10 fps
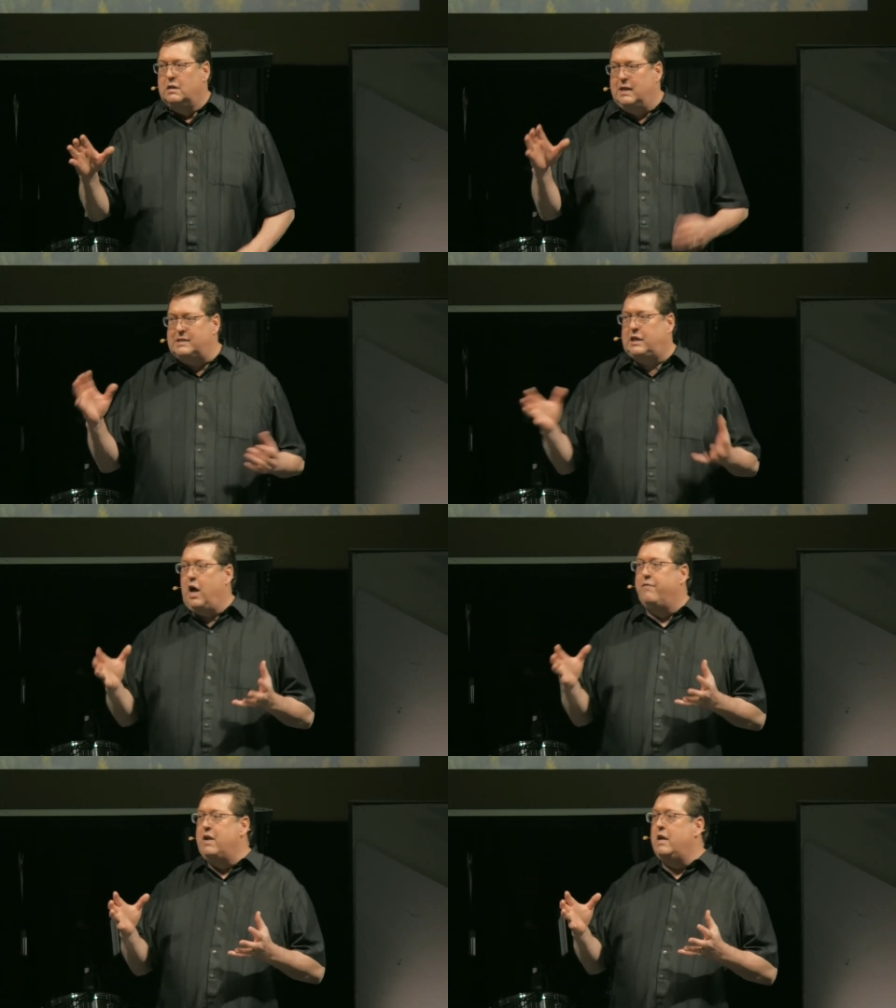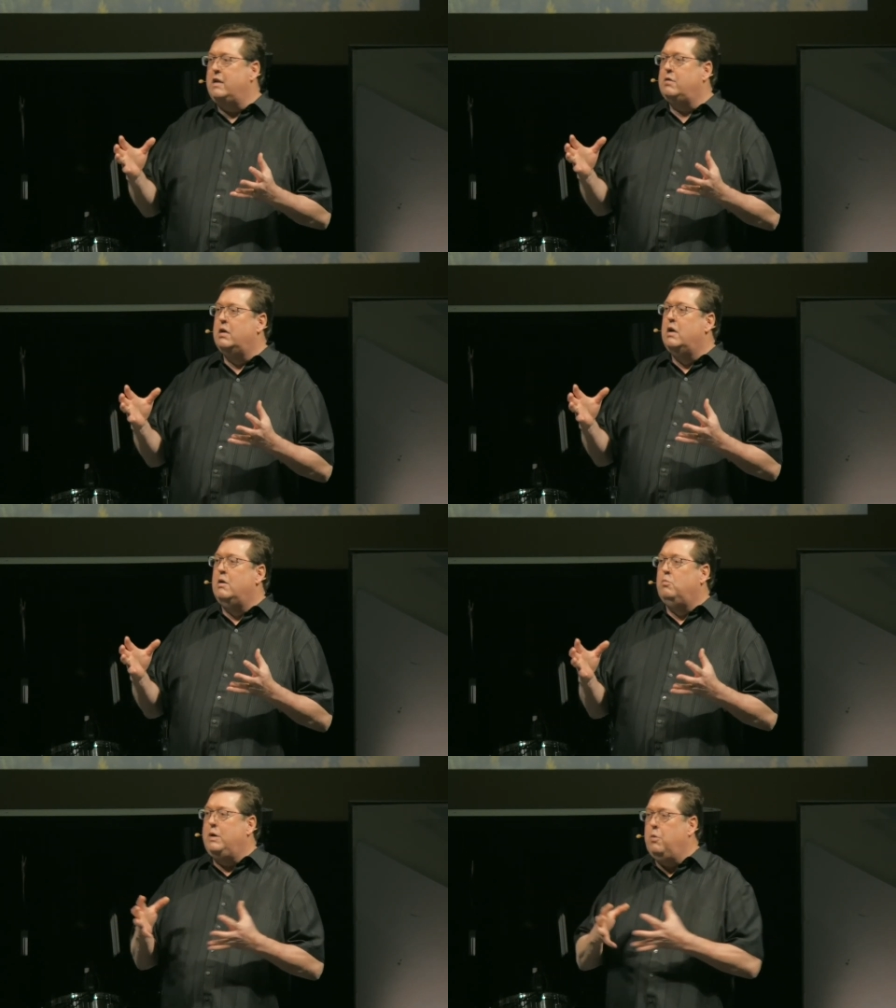this covenant,
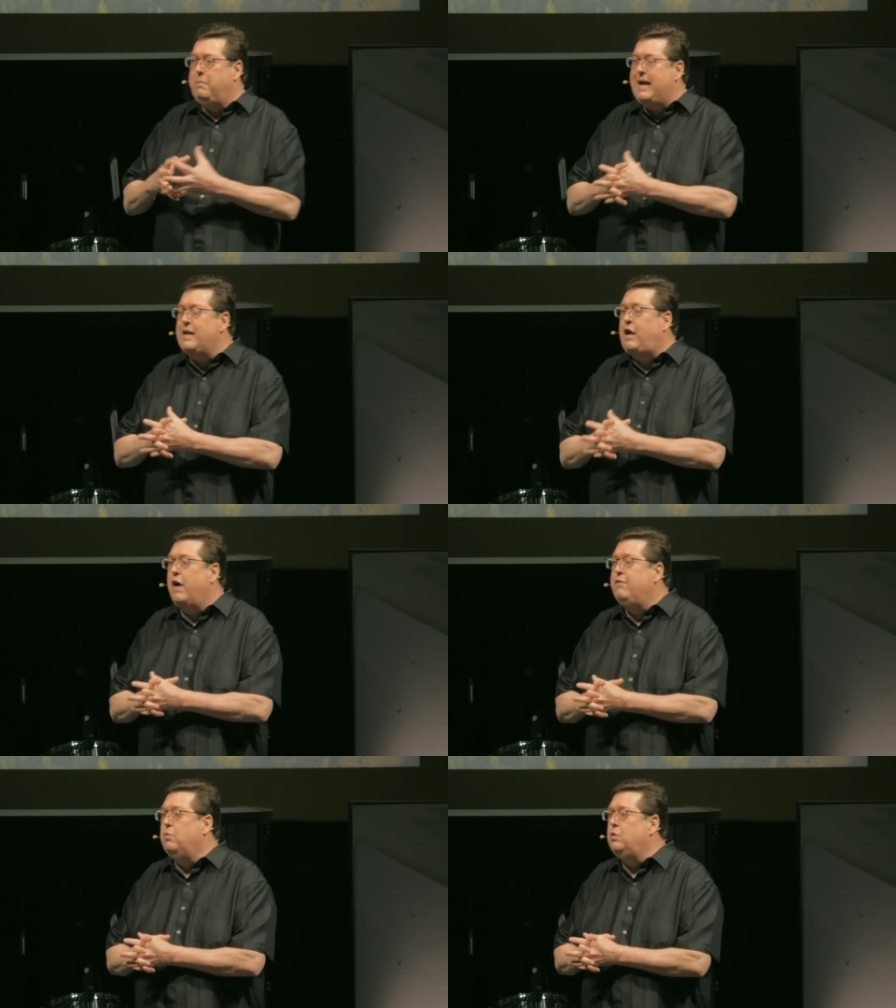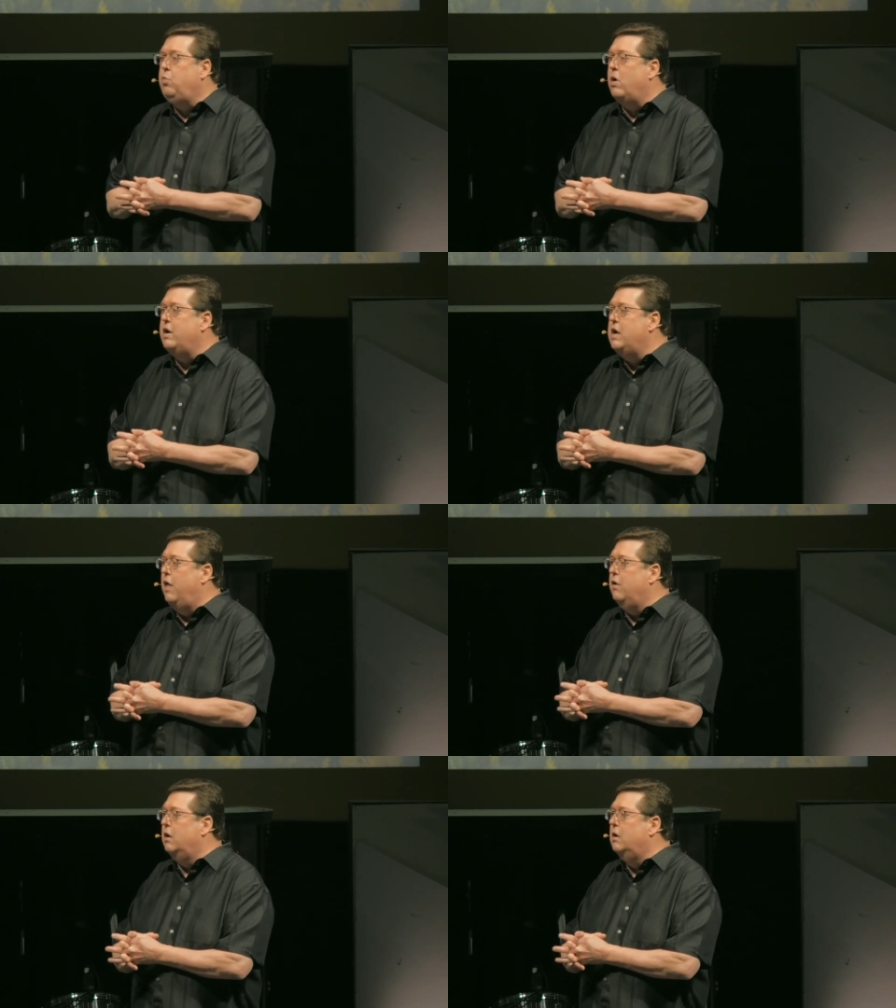we will be in covenant with one
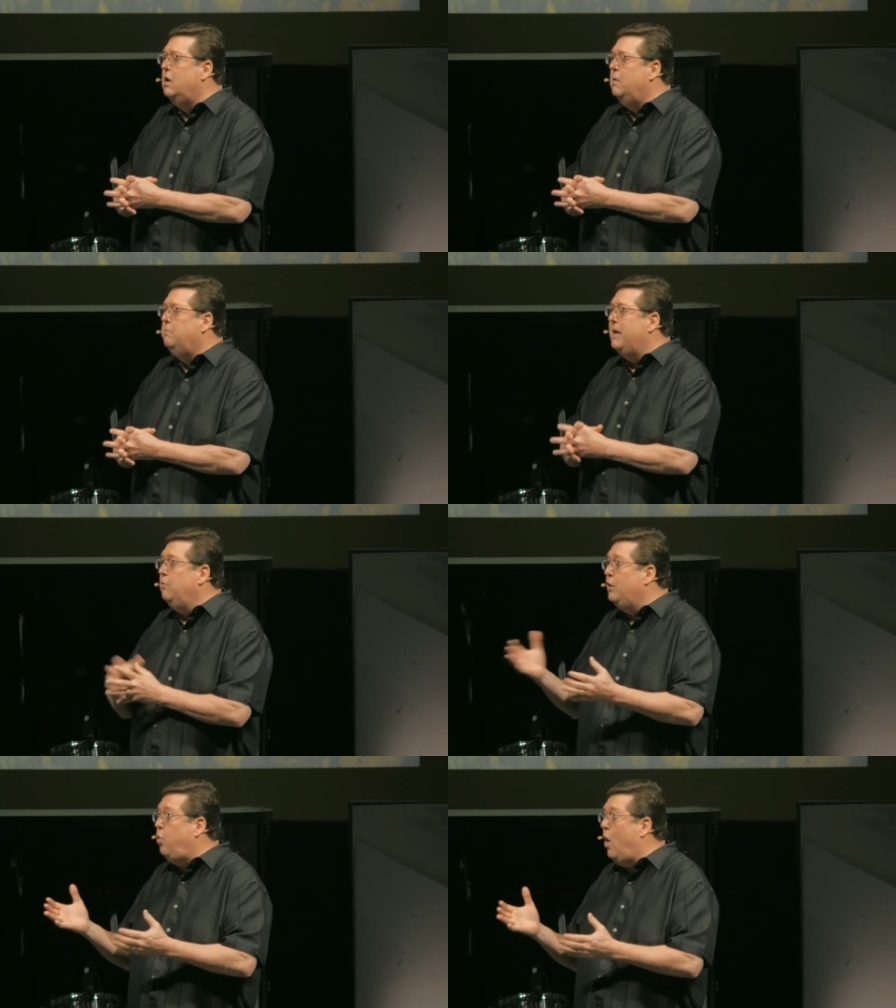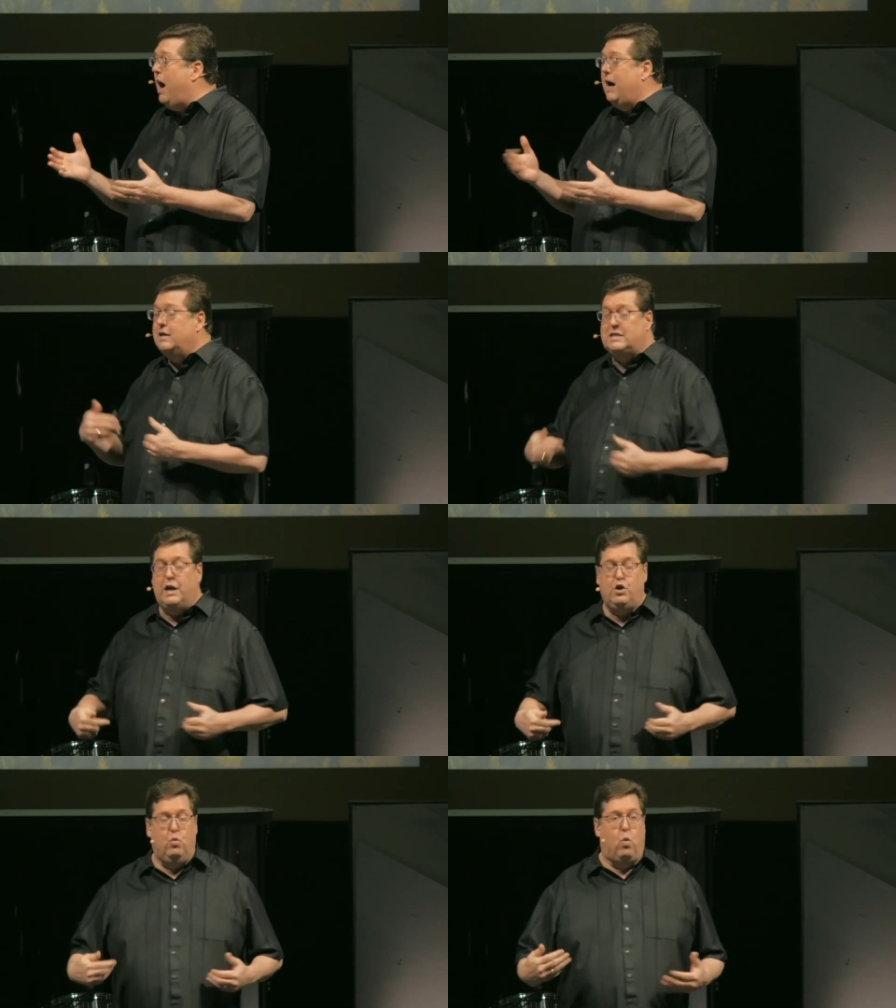another, but it requires
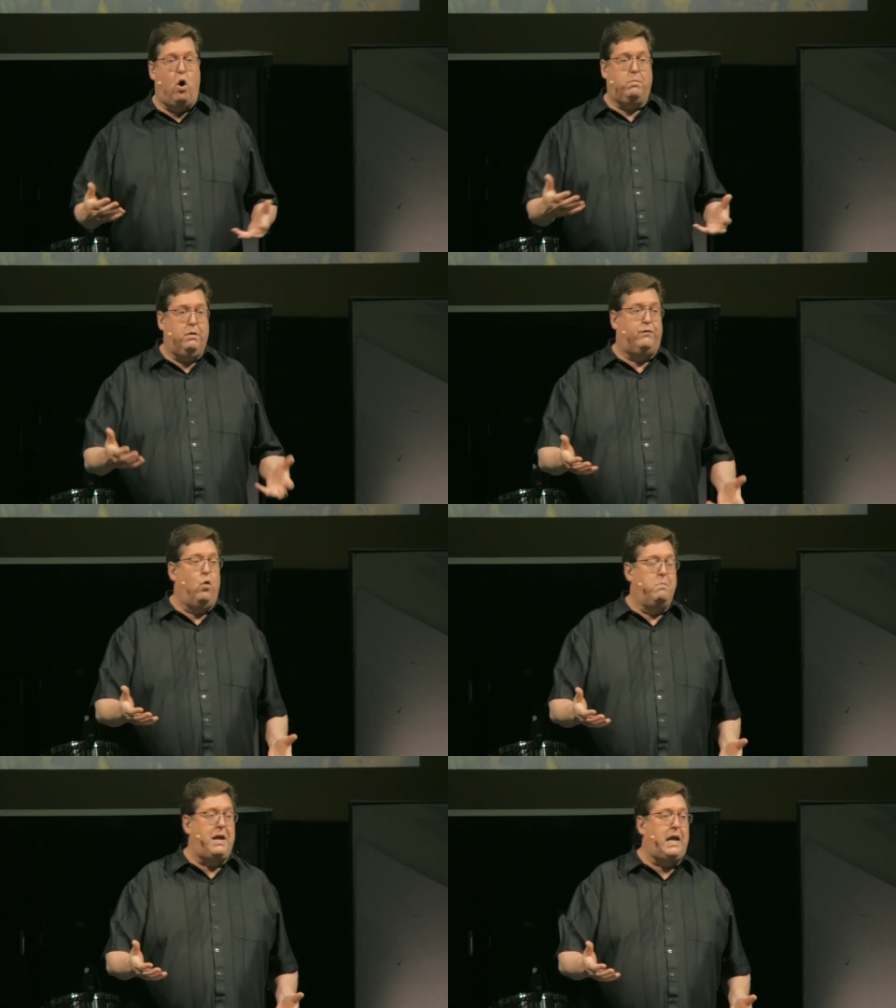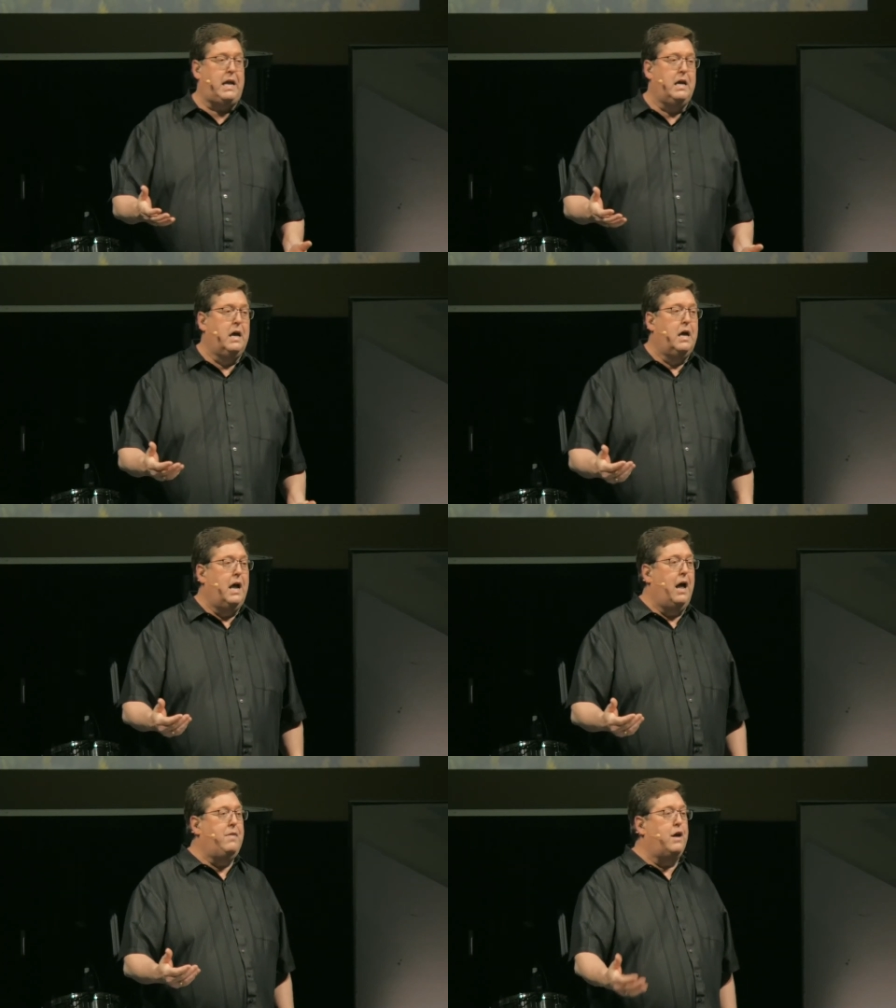that you walk before me
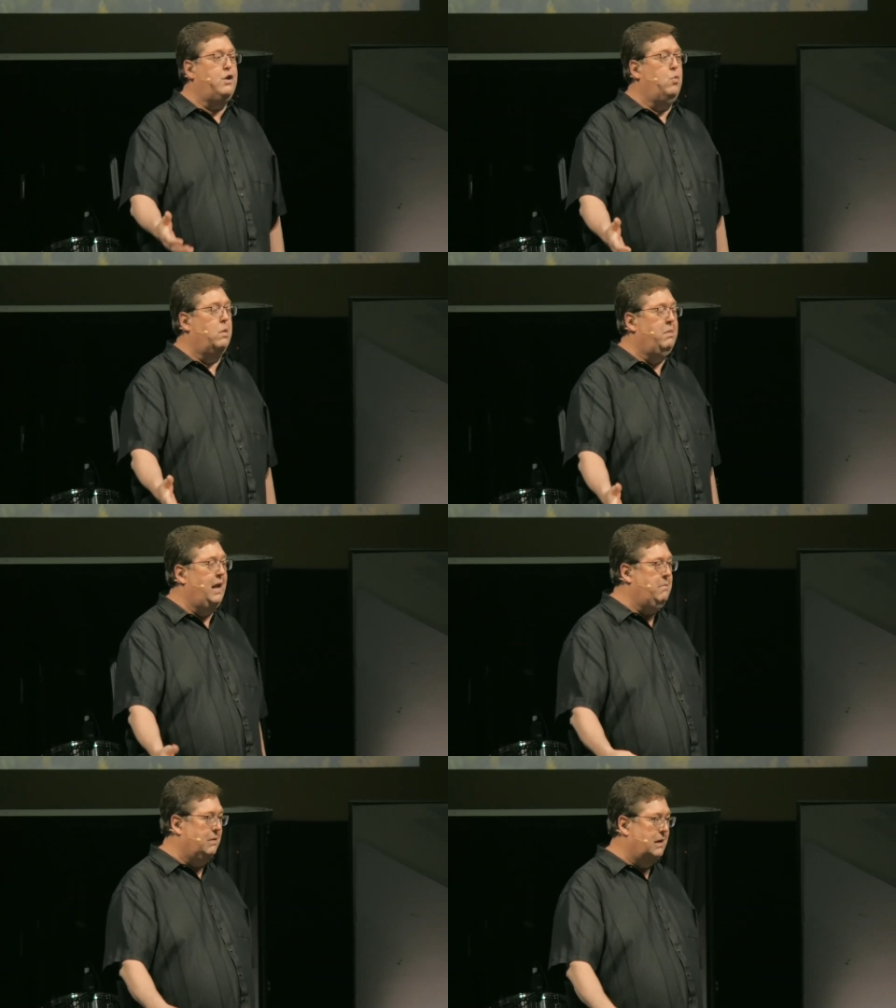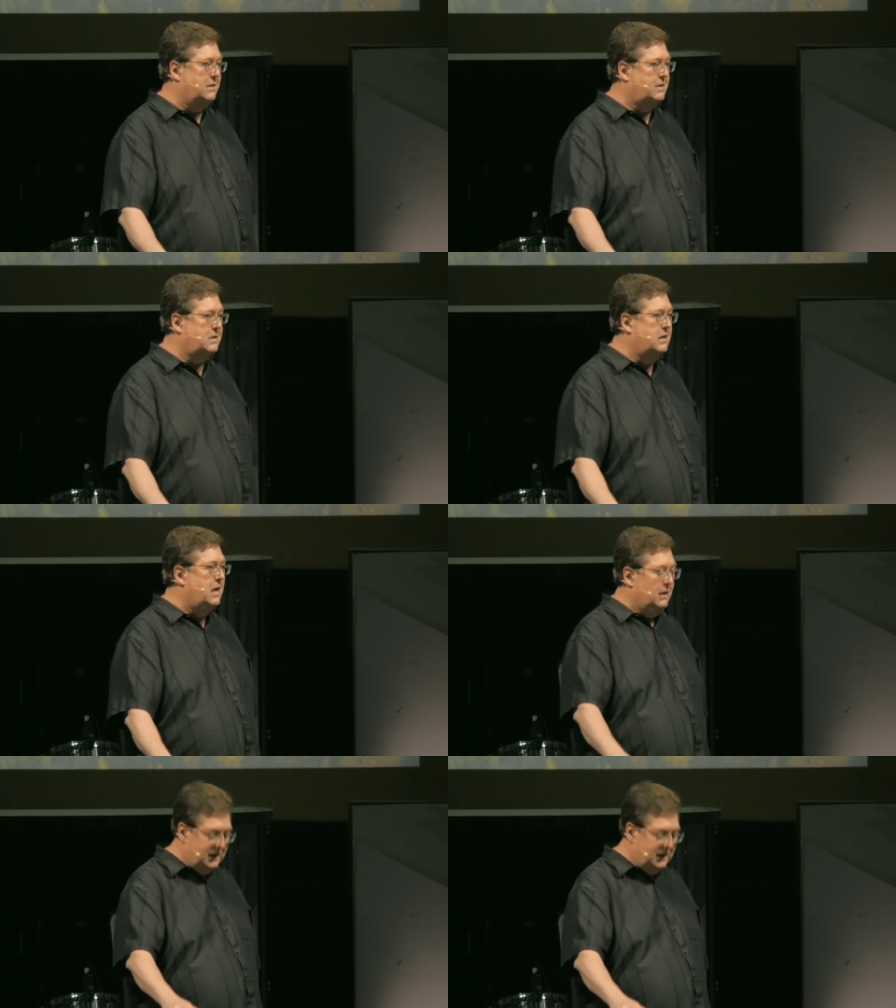and that you are blameless.